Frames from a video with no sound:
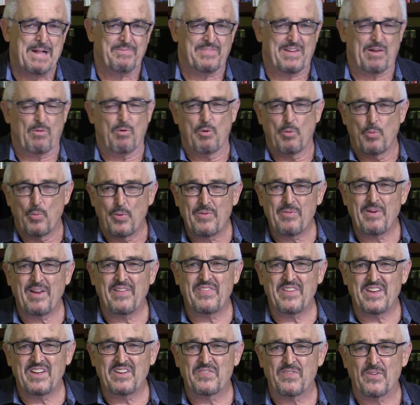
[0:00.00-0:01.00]
Now, when we
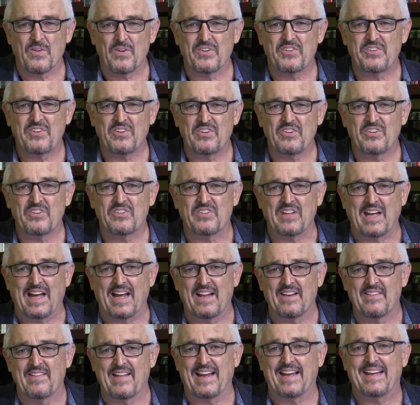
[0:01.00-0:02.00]
read these verses
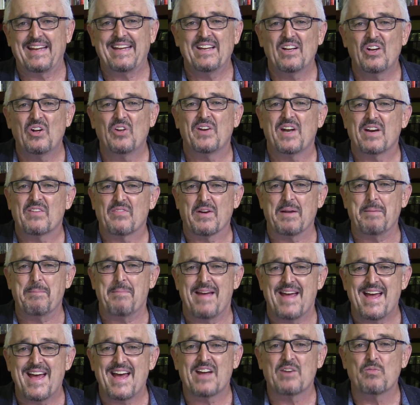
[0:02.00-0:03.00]
that they killed every
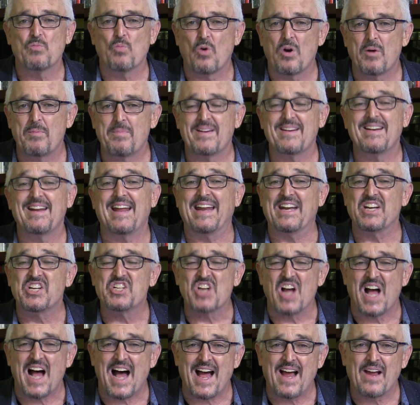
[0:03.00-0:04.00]
man, woman, and
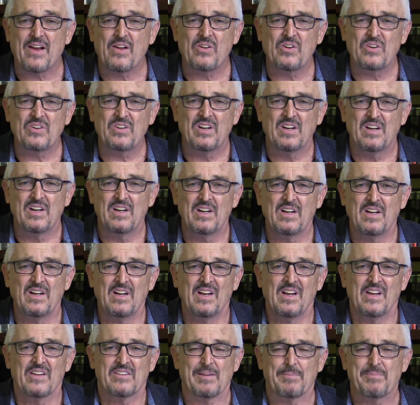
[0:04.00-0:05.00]
child,
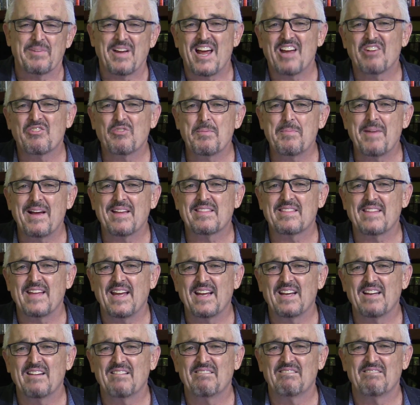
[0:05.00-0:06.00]
sometimes we might
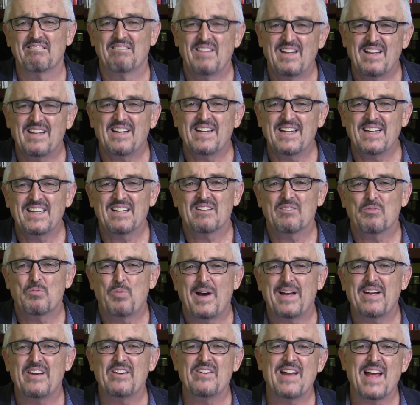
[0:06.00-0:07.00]
think, really?
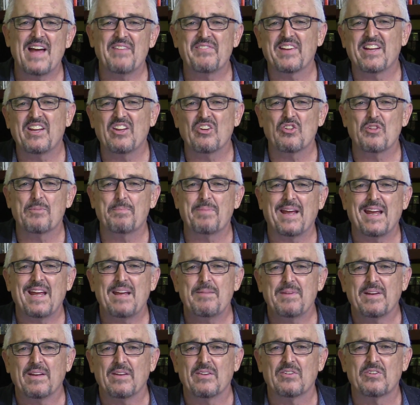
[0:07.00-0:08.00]
Why did you have to kill the
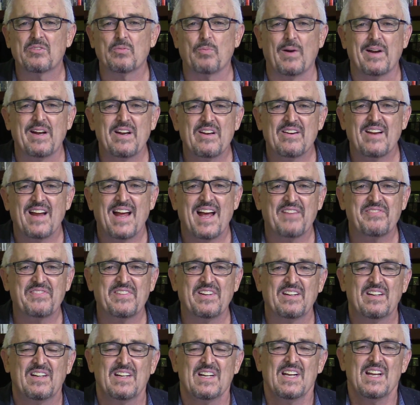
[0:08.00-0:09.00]
babies? Why did you have
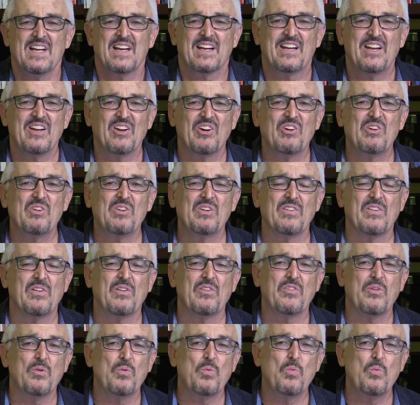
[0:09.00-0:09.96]
to kill the, the